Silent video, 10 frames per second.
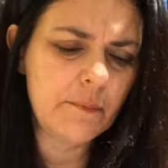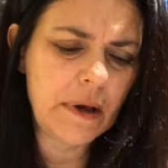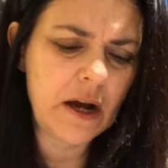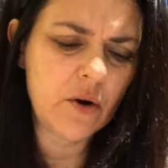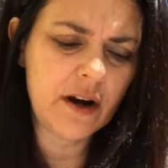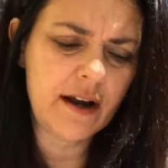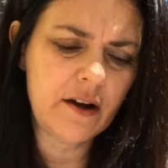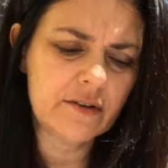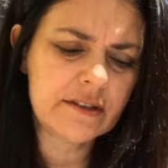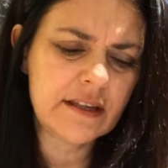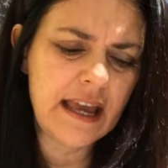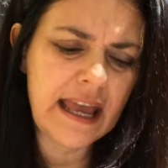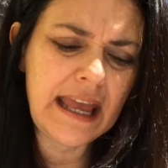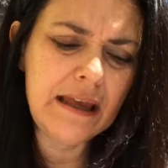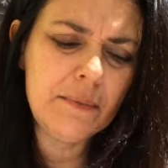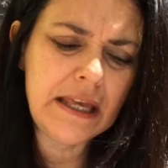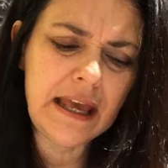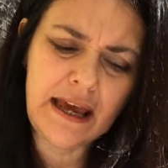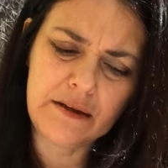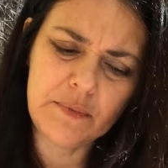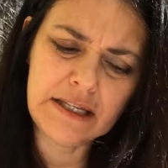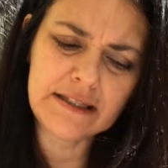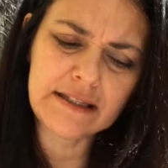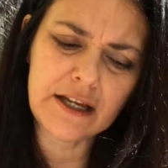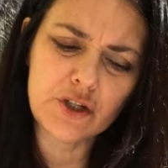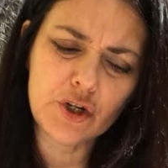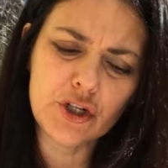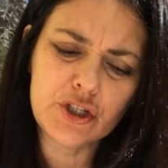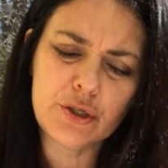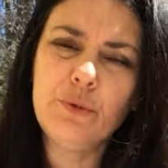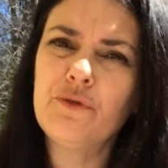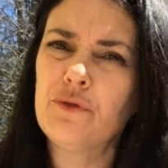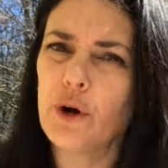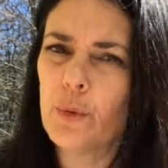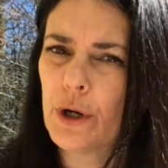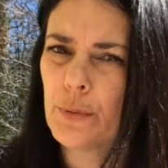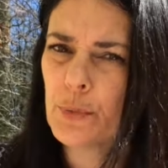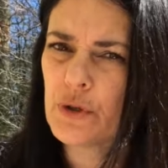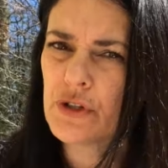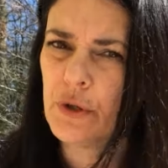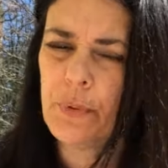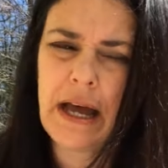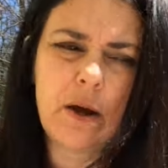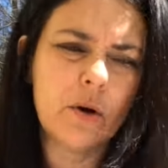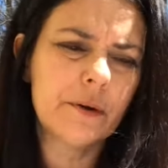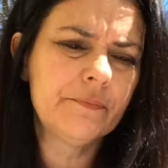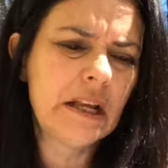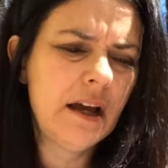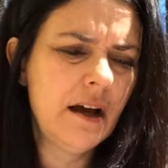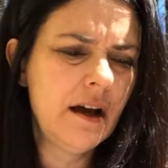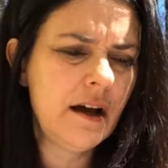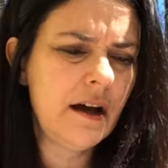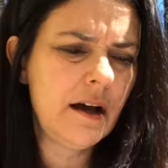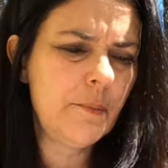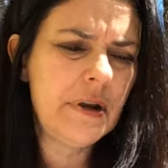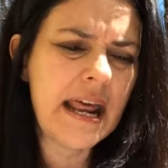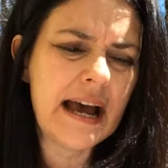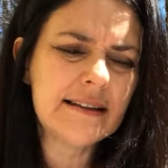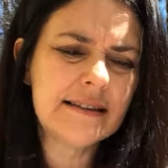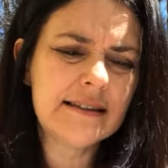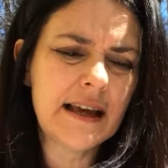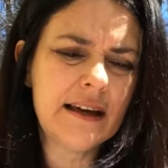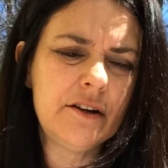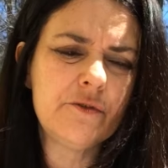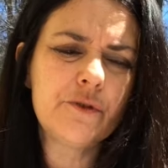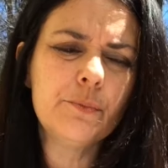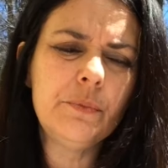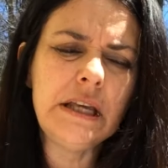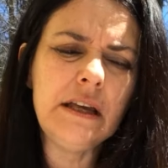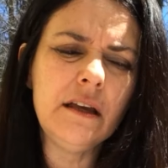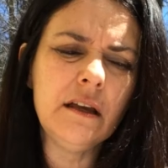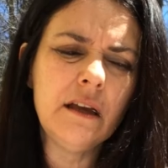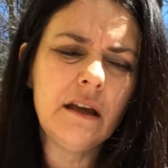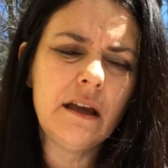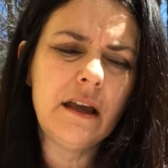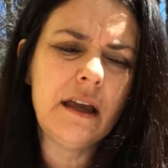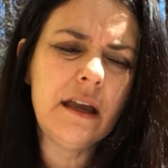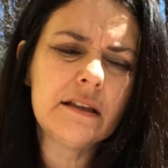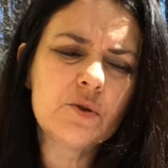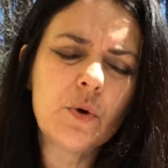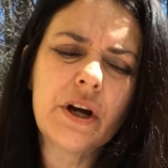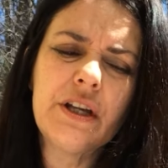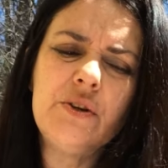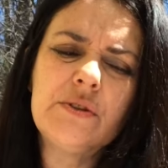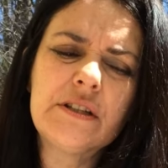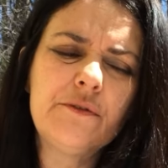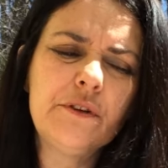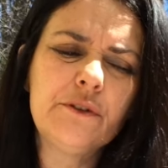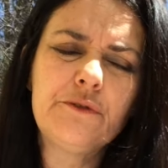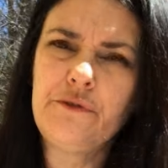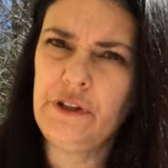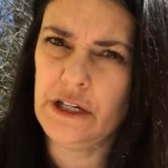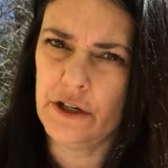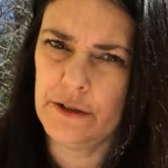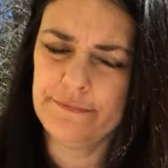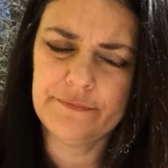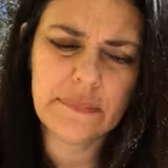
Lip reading: and powerhouse. Amy Hedman said, courage to move forward, personal power. Naz said, for me, it's where I used to feel fear.